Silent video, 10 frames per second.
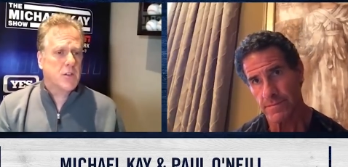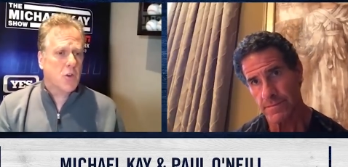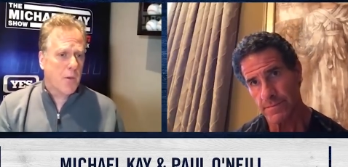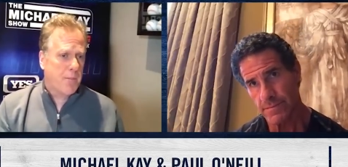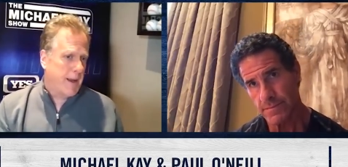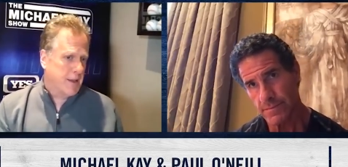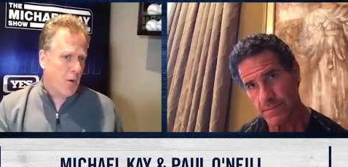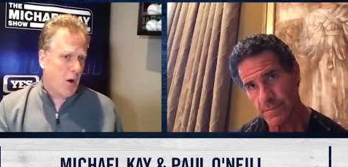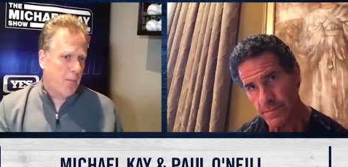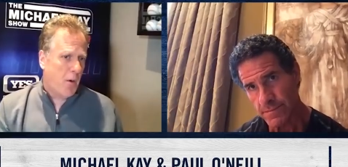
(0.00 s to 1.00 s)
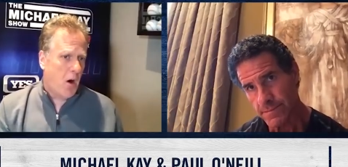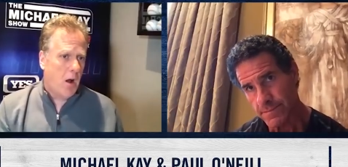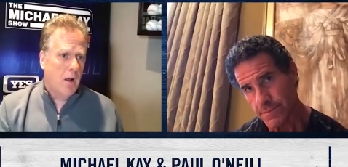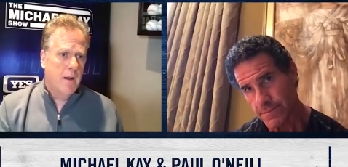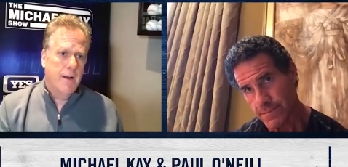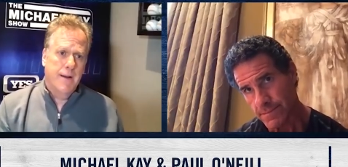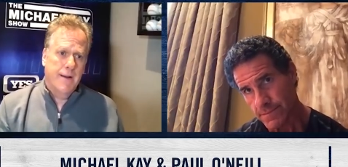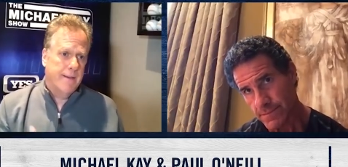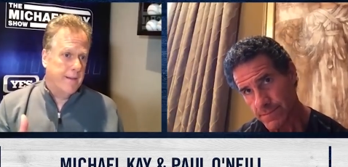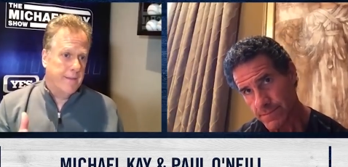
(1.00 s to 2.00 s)
Speaker 1: start baseball, Paul,
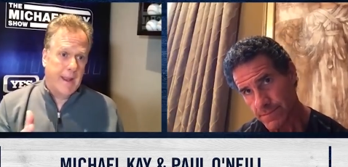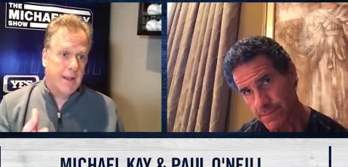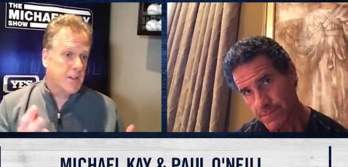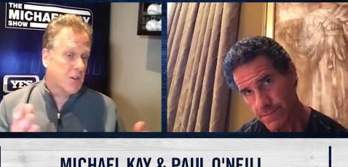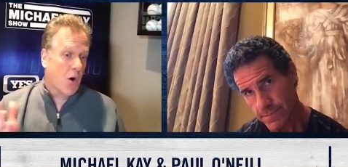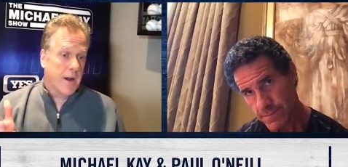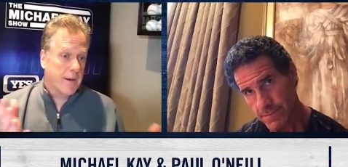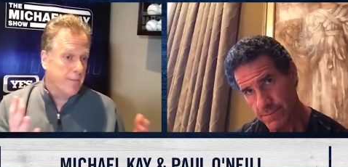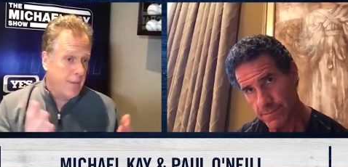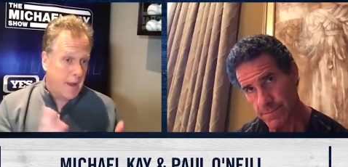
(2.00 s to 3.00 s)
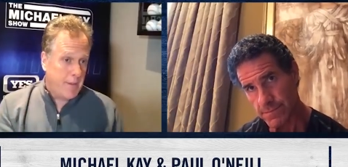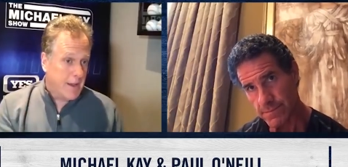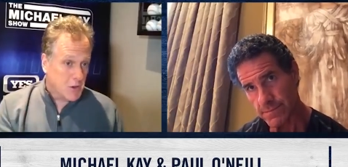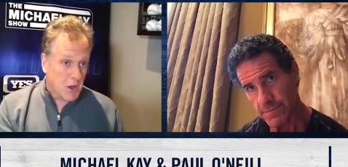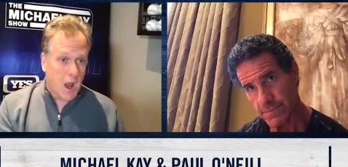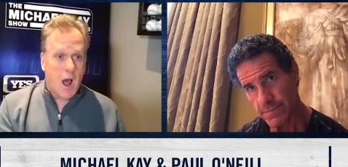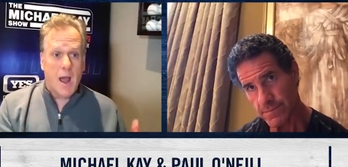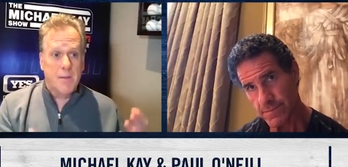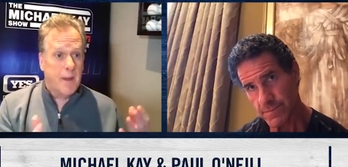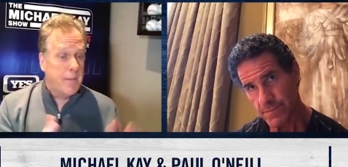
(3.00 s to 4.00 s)
they could start it maybe in
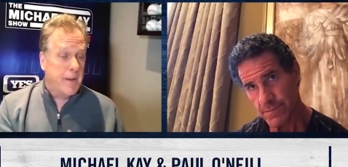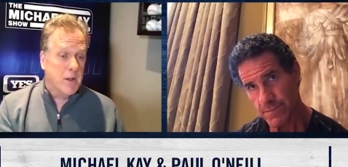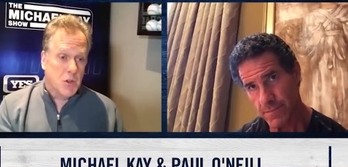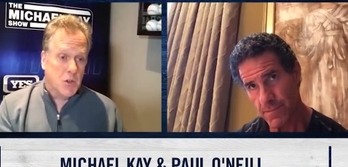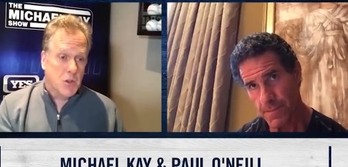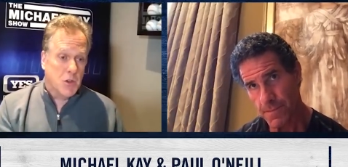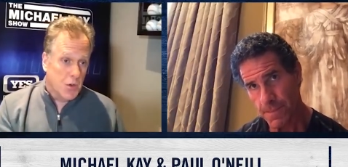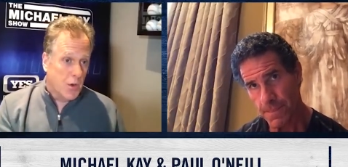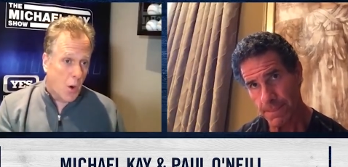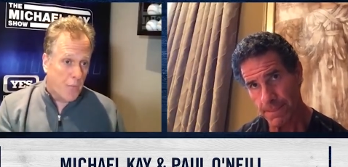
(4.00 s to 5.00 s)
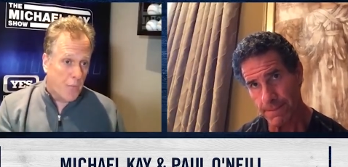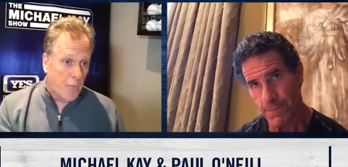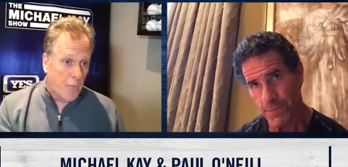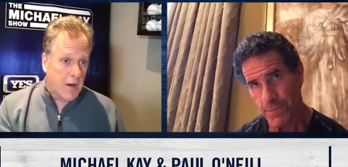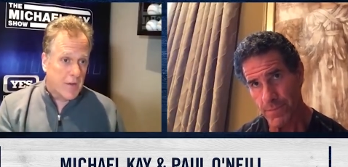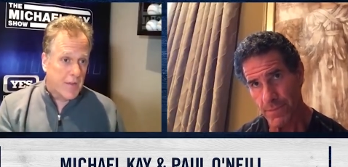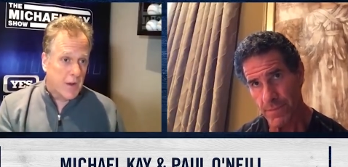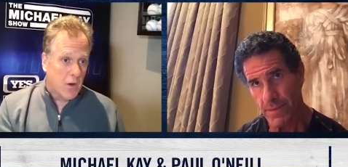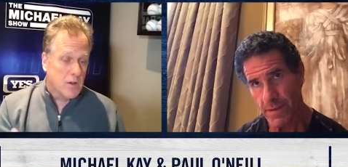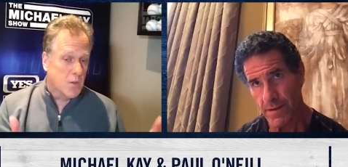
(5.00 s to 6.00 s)
July, maybe in June. Hopefully, if everything
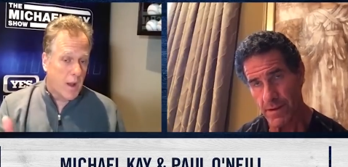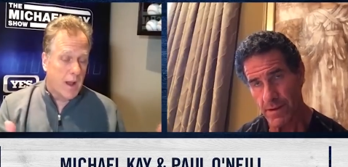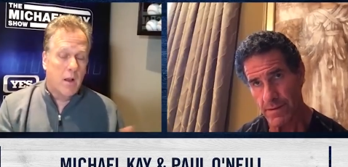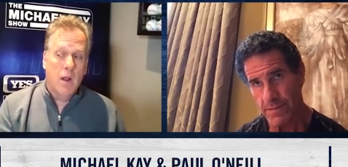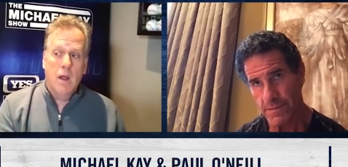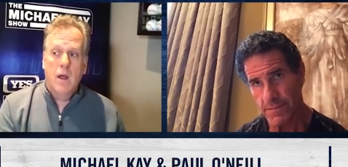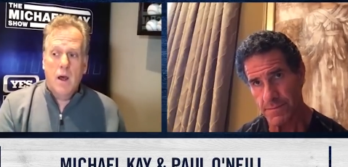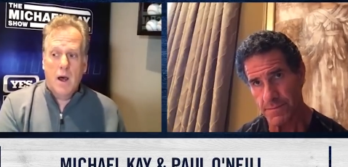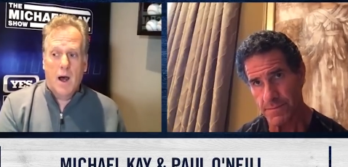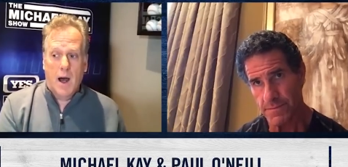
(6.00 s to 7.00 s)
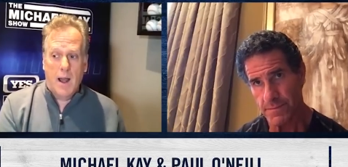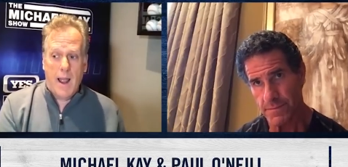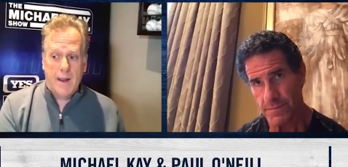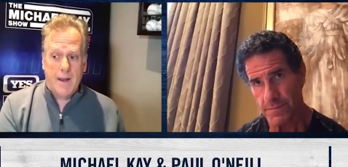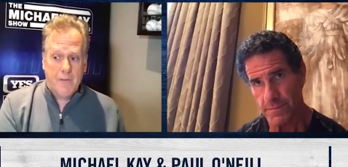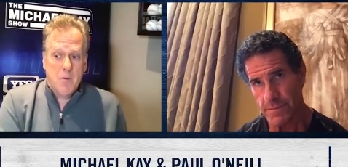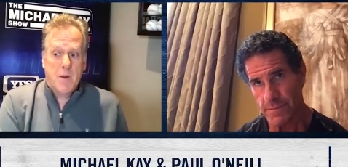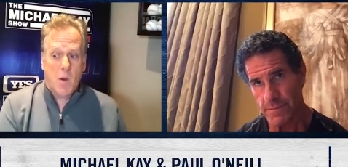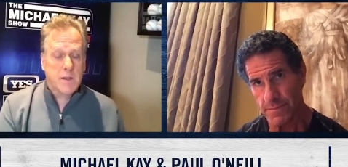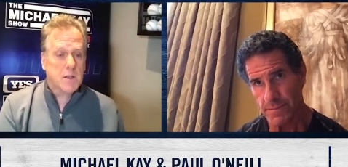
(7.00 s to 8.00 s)
goes well uh, and everybody
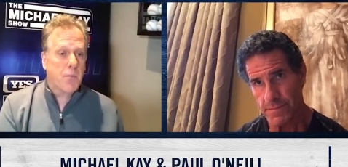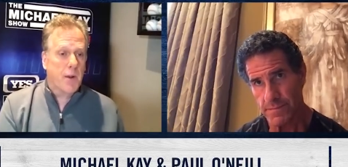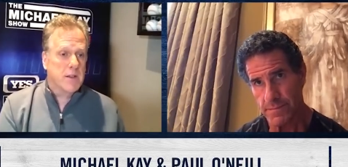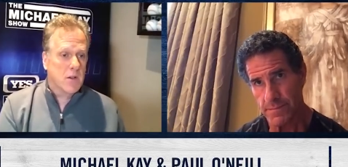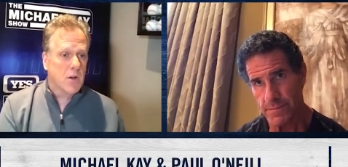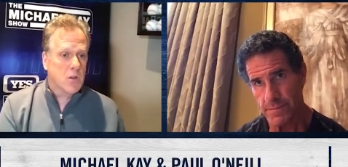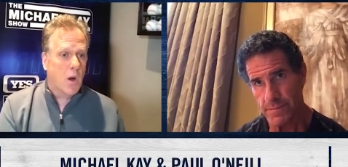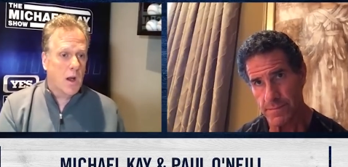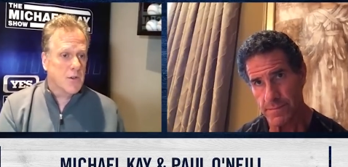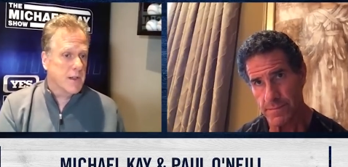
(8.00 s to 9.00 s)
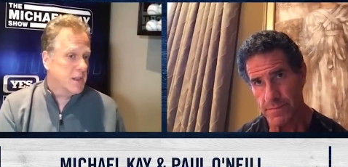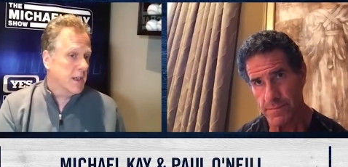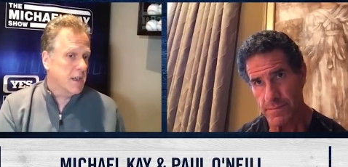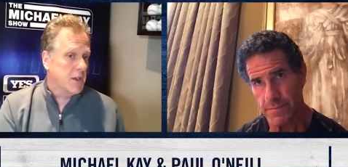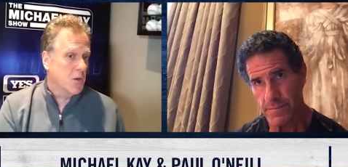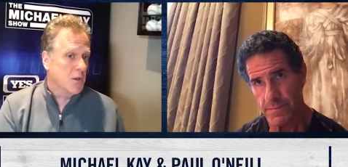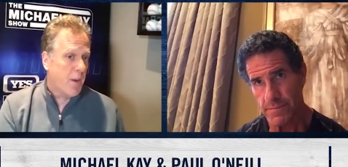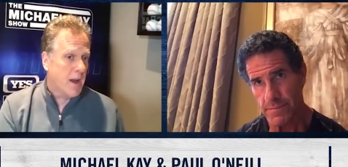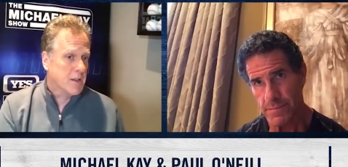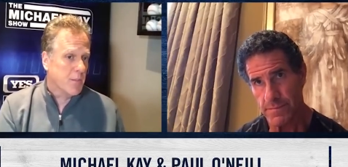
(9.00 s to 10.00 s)
wants to play as close to 162 as
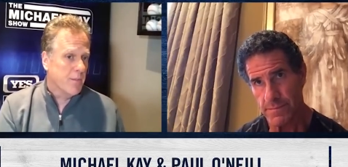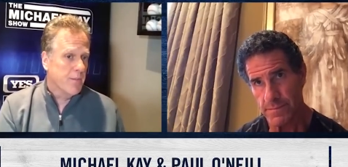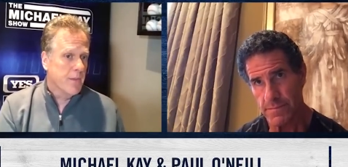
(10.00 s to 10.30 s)
possible.